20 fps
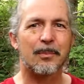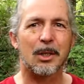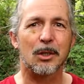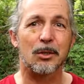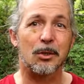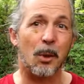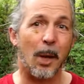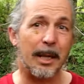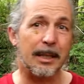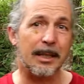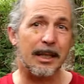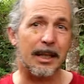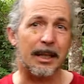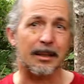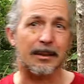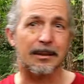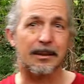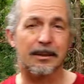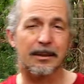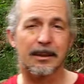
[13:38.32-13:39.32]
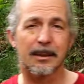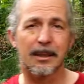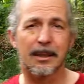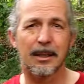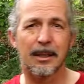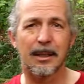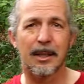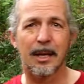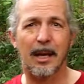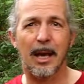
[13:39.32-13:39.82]
So I did.
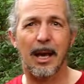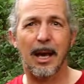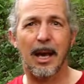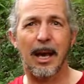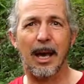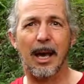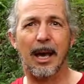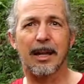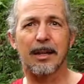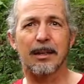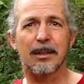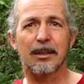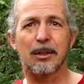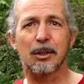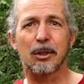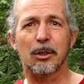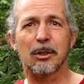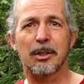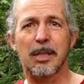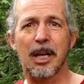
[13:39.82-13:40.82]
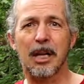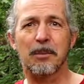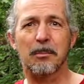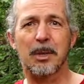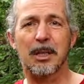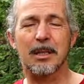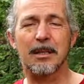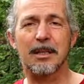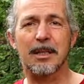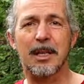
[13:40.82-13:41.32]
And good 10
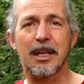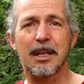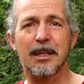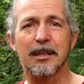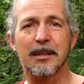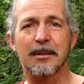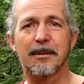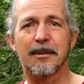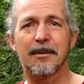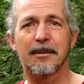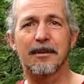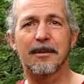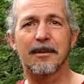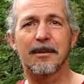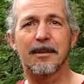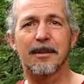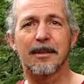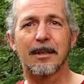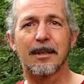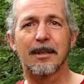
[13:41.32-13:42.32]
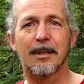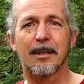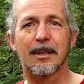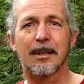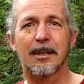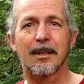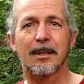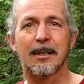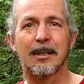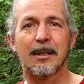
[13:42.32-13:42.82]
minutes in,
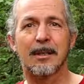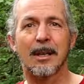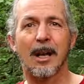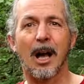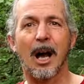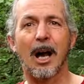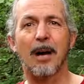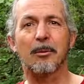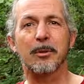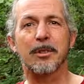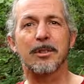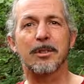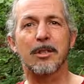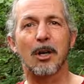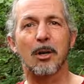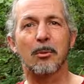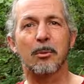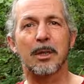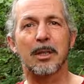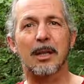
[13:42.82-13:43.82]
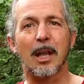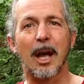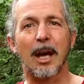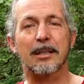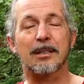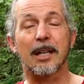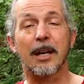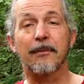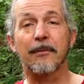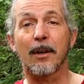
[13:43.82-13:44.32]
I was so
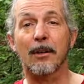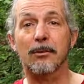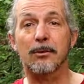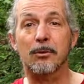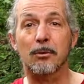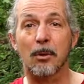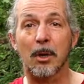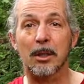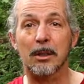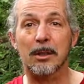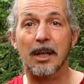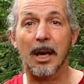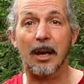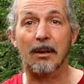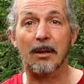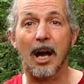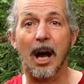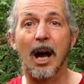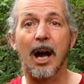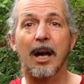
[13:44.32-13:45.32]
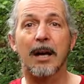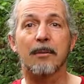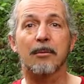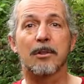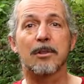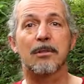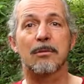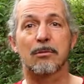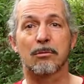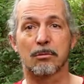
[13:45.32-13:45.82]
relaxed. I felt drugged out. I
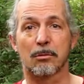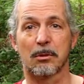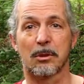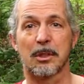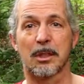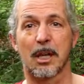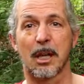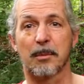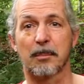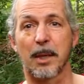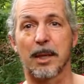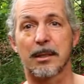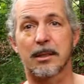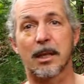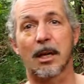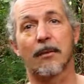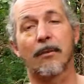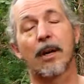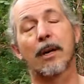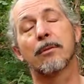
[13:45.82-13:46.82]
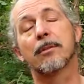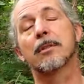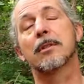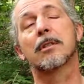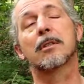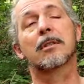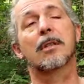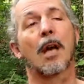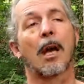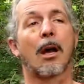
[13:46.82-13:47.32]
was drooling on myself. I was
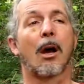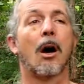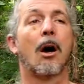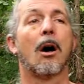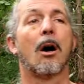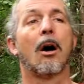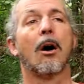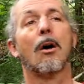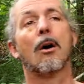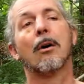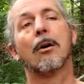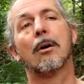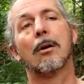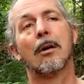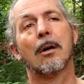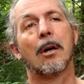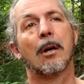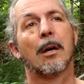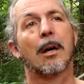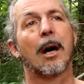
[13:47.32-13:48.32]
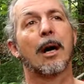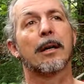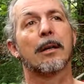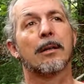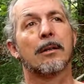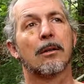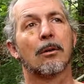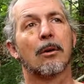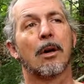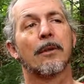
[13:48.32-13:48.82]
just like, oh, I can
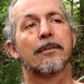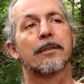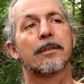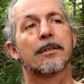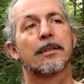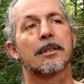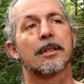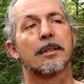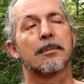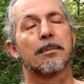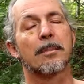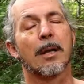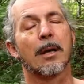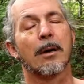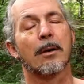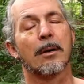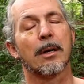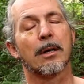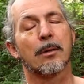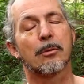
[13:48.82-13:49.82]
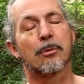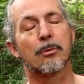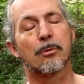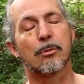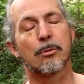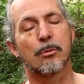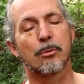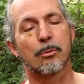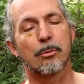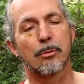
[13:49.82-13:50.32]
go off to sleep now. And
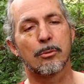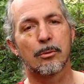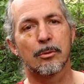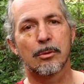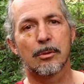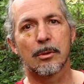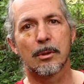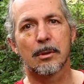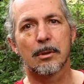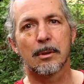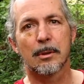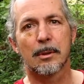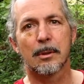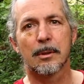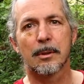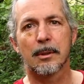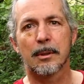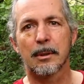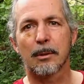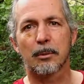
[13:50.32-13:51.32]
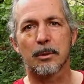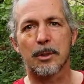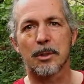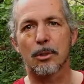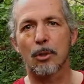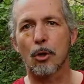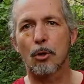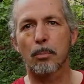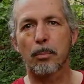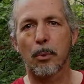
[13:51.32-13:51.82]
it was
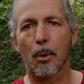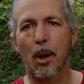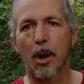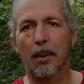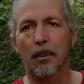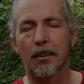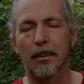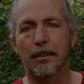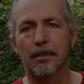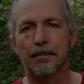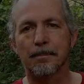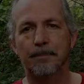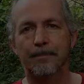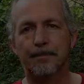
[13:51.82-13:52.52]
no problem.